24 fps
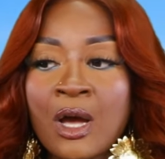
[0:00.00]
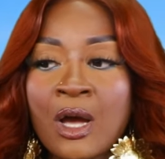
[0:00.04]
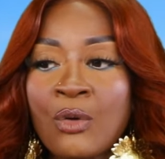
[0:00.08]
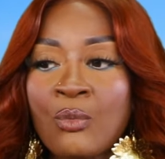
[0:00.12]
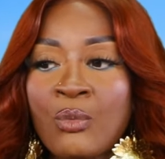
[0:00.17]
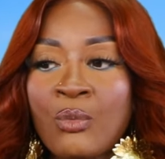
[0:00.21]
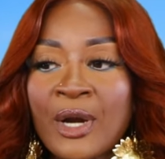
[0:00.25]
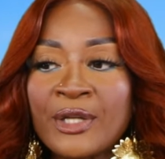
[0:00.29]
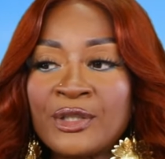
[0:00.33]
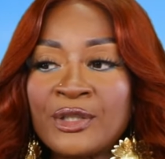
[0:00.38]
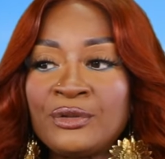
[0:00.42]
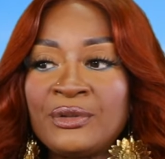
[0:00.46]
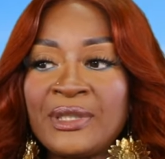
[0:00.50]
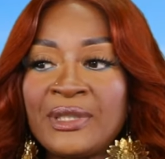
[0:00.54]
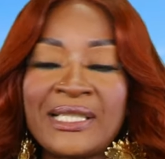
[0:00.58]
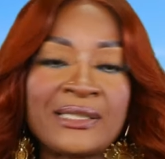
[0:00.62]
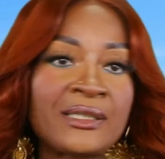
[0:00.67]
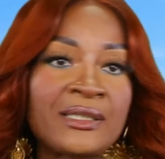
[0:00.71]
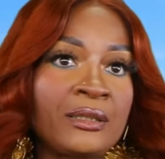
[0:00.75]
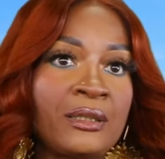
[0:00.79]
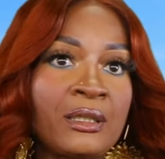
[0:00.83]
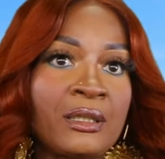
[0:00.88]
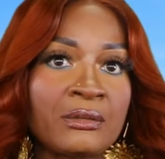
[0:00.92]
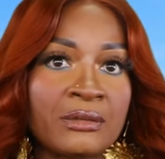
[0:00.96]
Where you
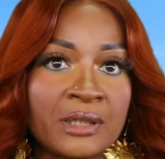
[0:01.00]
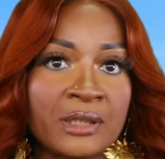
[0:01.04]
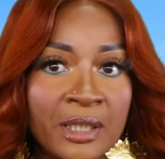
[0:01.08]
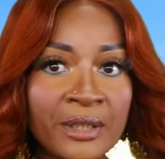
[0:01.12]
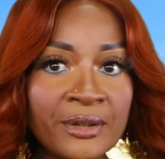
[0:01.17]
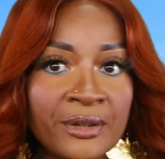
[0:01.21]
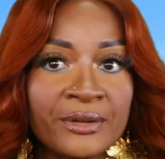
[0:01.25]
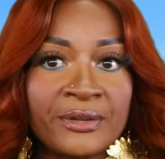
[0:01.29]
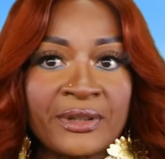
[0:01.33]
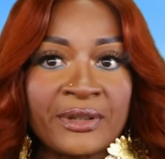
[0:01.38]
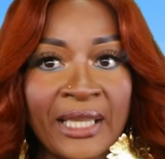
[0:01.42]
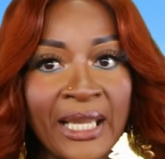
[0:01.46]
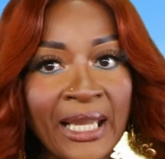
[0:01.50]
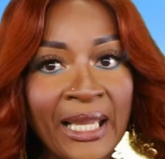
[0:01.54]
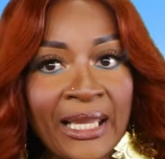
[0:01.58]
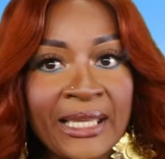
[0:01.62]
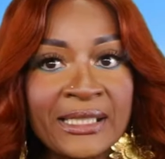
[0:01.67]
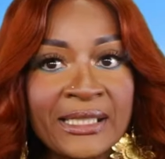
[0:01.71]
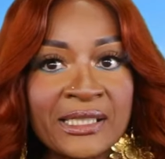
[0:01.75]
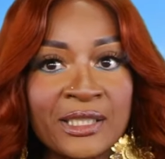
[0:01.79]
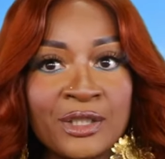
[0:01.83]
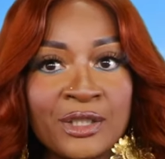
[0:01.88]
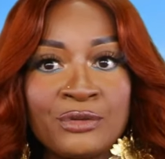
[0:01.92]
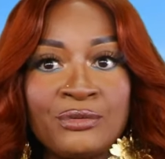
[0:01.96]
need to know certain
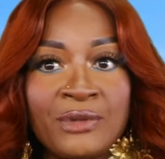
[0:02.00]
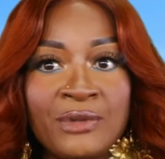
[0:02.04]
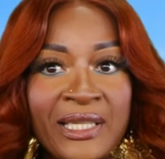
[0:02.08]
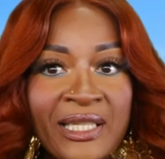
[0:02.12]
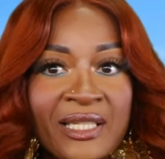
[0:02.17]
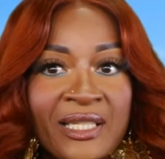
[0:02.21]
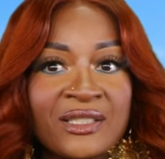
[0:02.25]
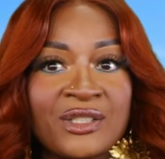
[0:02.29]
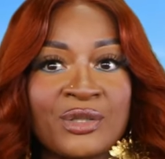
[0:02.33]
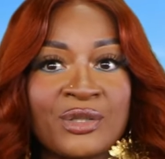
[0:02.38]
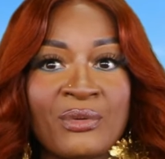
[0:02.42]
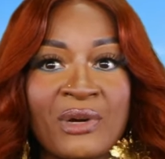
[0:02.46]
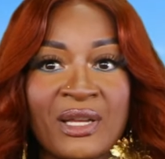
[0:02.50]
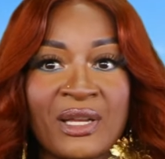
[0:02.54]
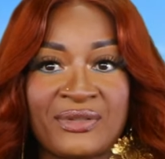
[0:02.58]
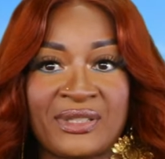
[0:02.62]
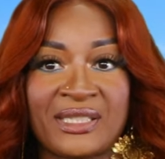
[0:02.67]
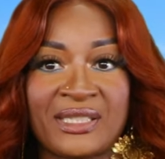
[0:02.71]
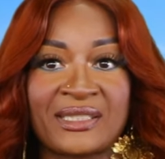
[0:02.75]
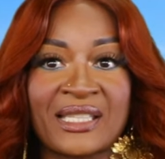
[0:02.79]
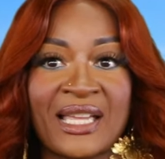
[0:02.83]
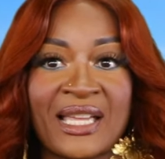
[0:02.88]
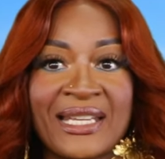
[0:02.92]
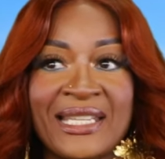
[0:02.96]
things and you needed to have
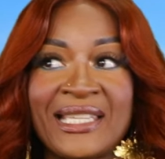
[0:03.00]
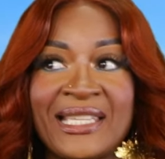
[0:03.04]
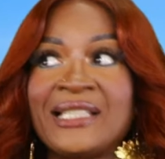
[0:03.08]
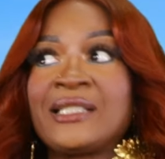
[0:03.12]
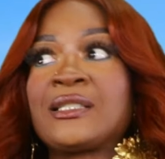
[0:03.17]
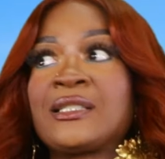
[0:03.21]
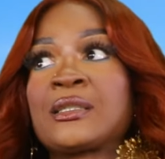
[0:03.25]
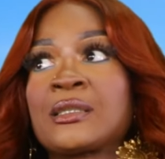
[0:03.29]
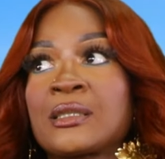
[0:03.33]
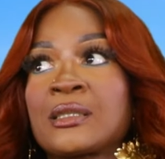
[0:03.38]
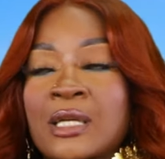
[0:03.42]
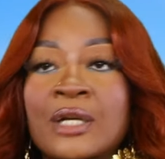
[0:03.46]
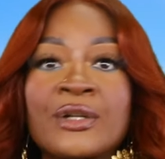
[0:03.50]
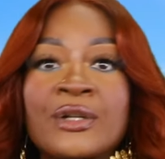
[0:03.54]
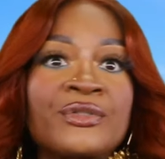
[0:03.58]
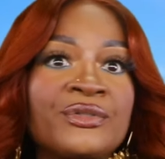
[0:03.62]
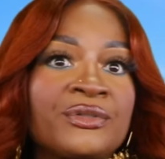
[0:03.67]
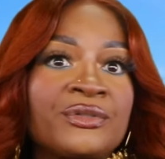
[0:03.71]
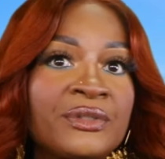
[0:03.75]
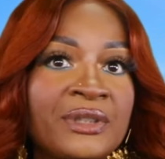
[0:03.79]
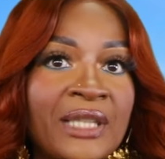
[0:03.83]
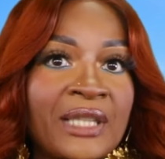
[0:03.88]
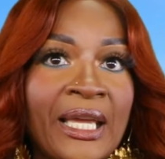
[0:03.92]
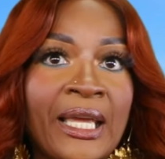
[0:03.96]
studied
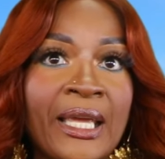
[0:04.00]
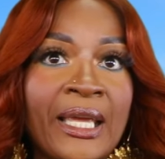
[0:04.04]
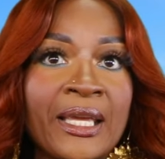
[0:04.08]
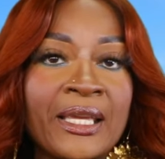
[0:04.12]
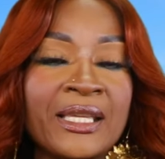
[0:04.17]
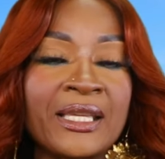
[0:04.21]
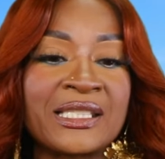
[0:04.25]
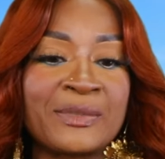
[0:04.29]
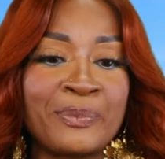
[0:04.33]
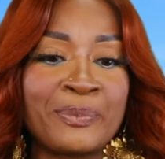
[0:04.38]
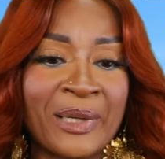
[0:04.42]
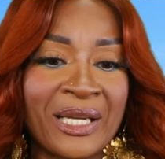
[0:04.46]
certain things.